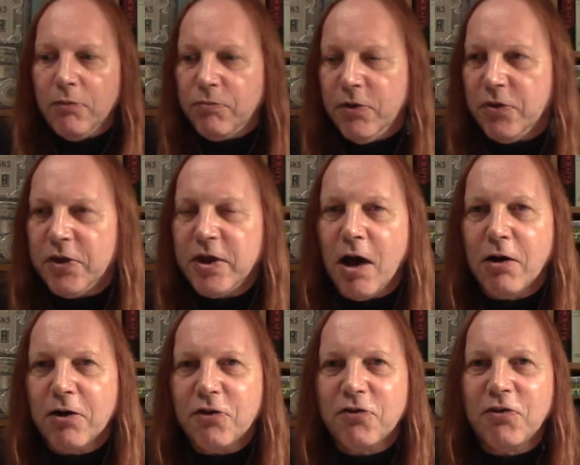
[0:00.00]
the, the
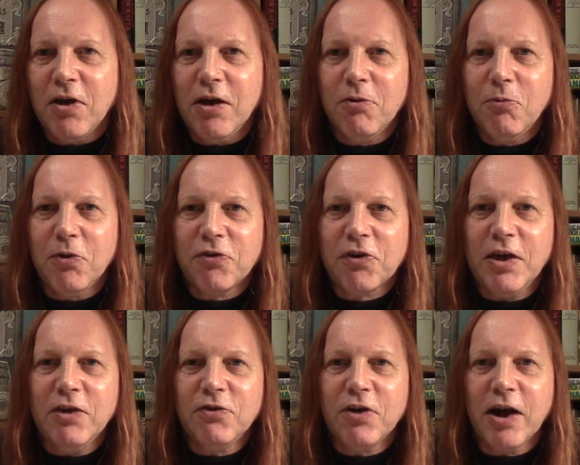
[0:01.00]
youngest
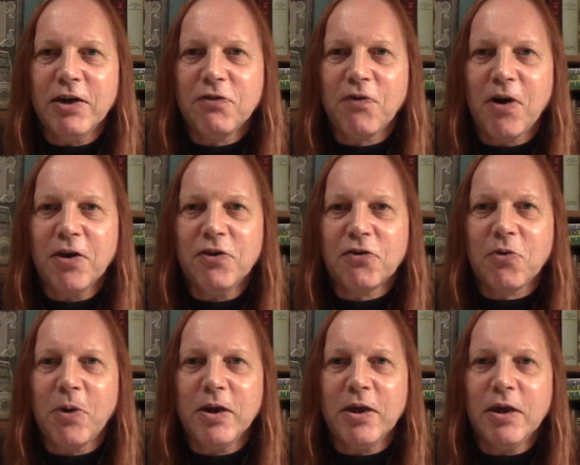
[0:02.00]
whiskey in today's flight is
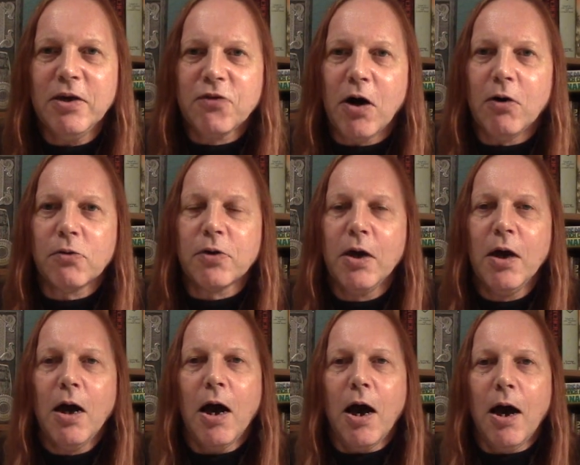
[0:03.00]
twenty years old.
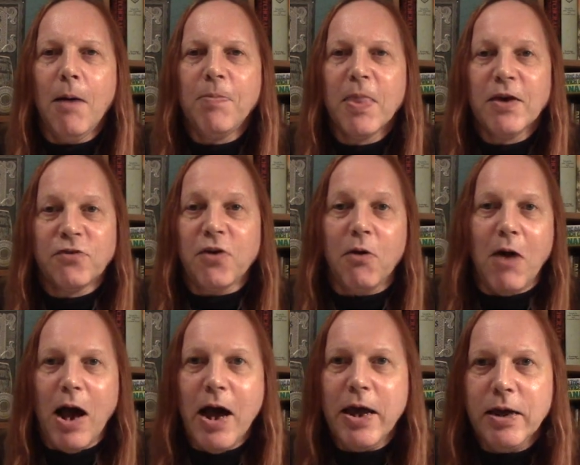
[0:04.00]
Um, so
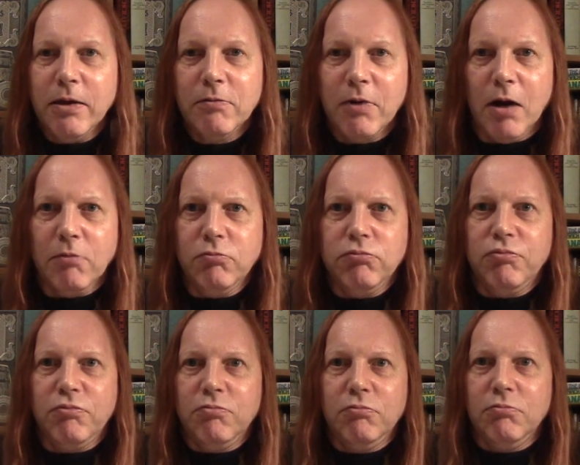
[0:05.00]
a, you know,
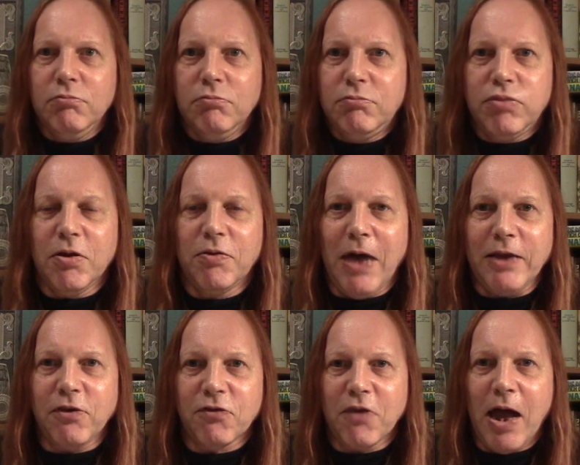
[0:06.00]

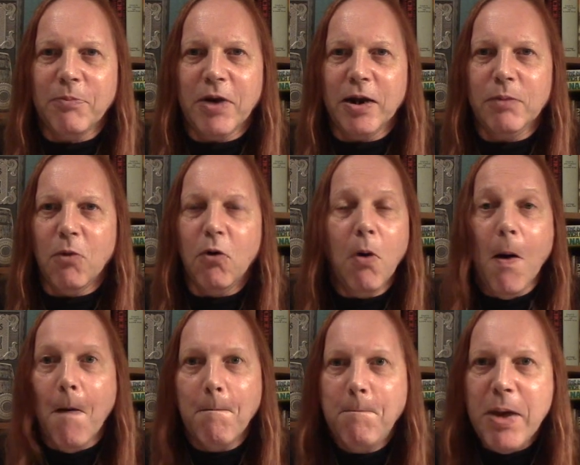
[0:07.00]
that doesn't happen anymore.
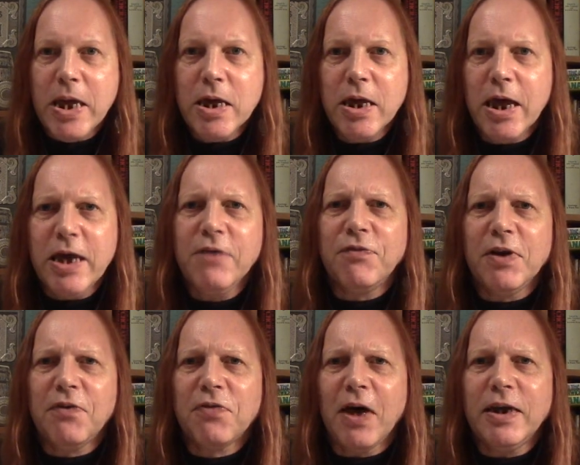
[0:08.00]
B, even
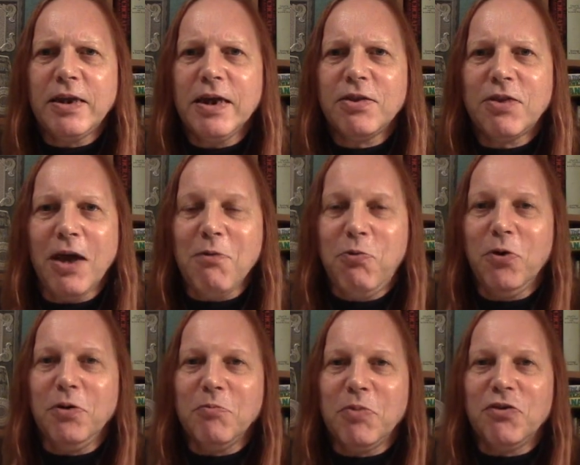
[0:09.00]
if they did, they
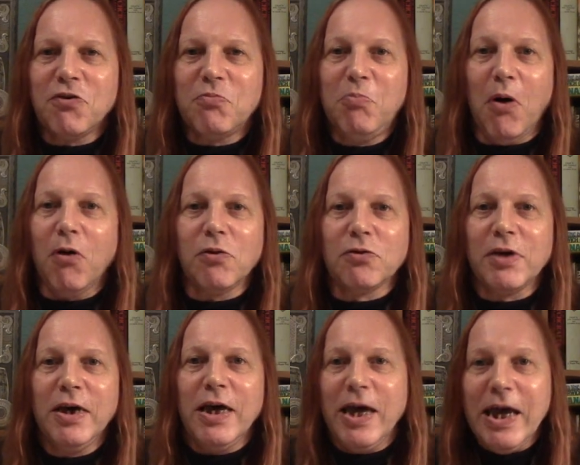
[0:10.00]
wouldn't be just bottled
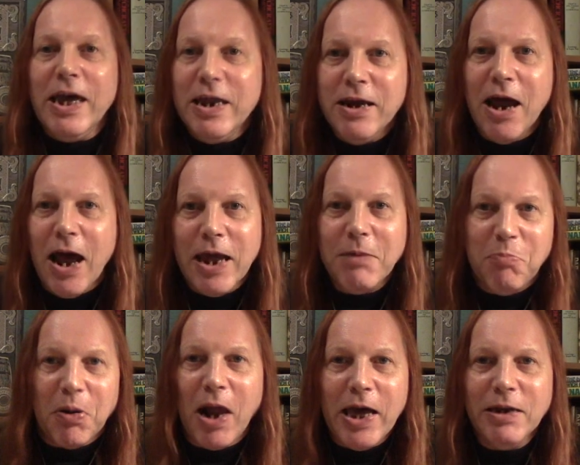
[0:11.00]
in a
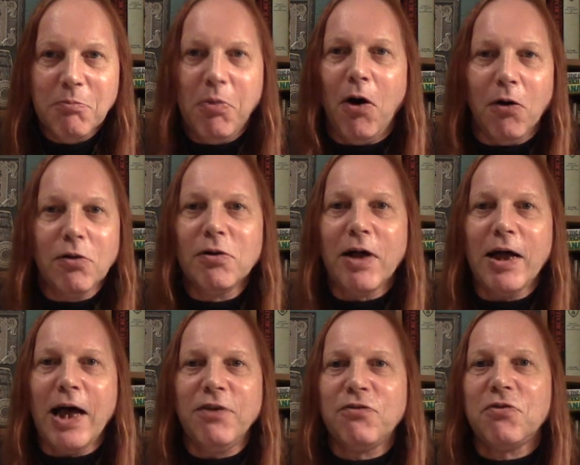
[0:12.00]
plain bottle,
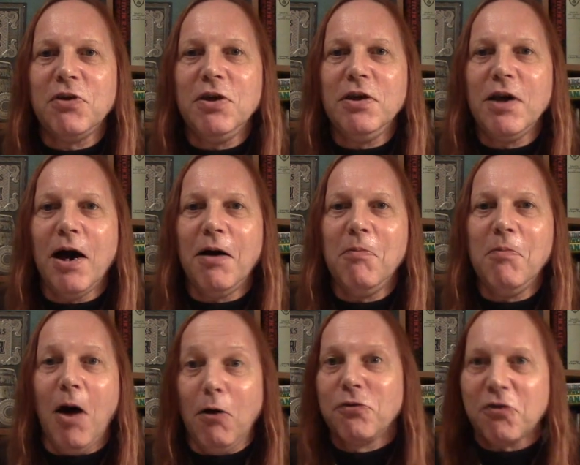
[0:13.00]
as the
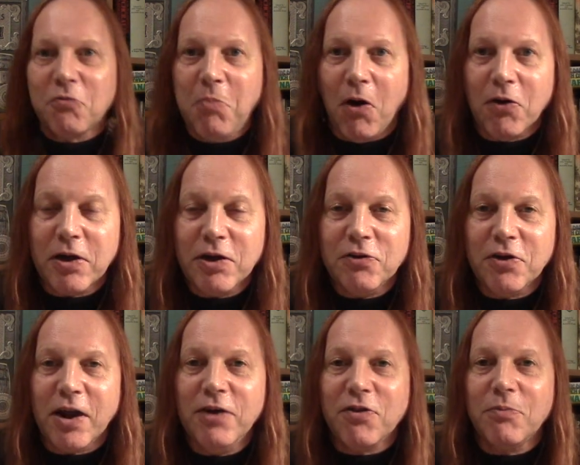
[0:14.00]
um, oldest bottling in
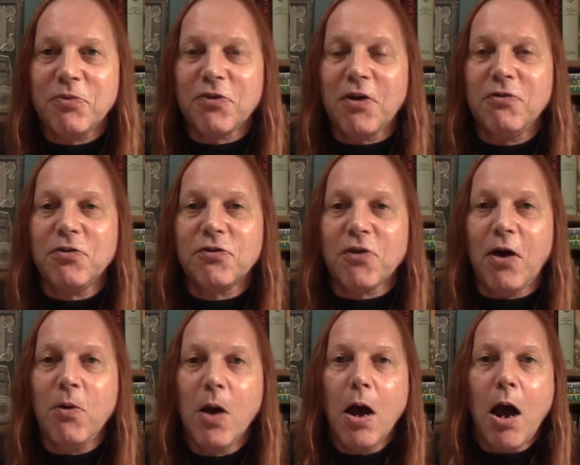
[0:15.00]
today's episode of the
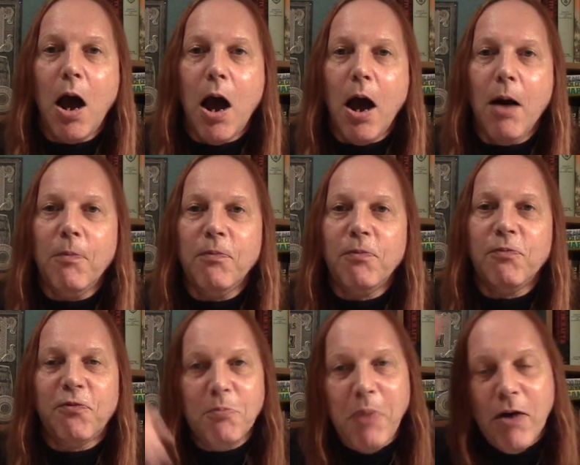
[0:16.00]
show um,
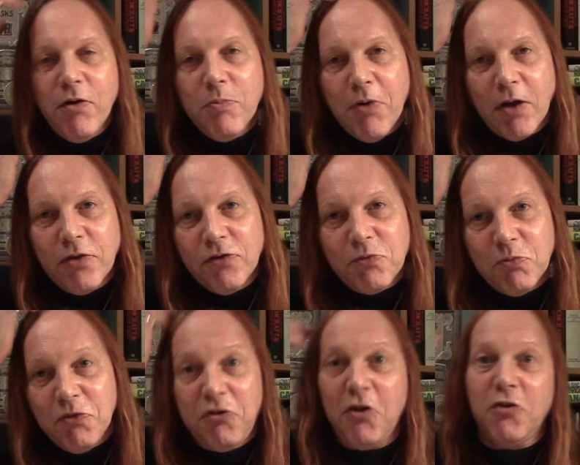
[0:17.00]
from Berry Brothers
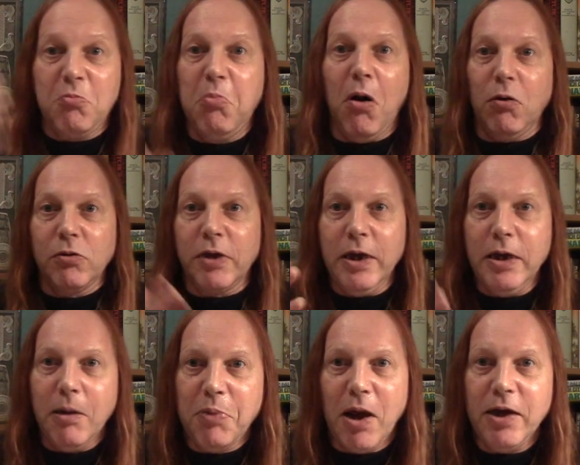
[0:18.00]
was just bottled
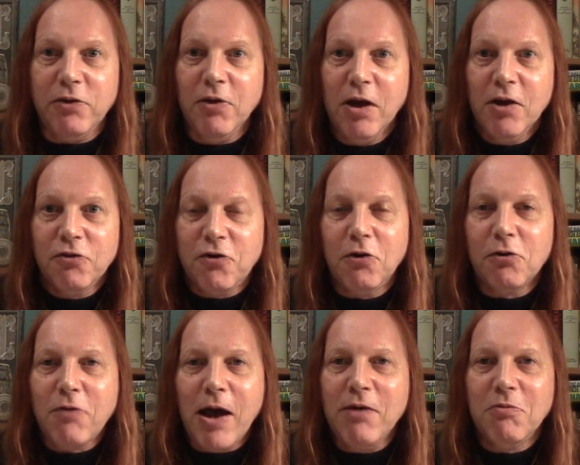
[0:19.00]
in a plain
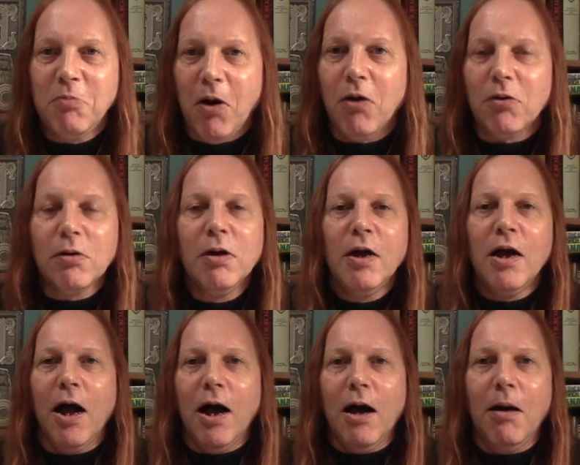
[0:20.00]
tall round bottle,
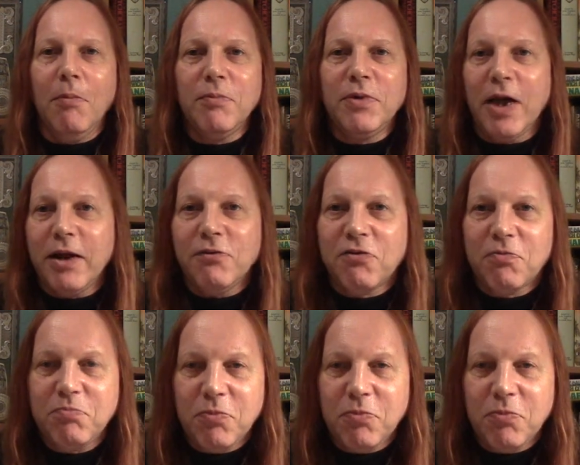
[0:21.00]
um, yet it's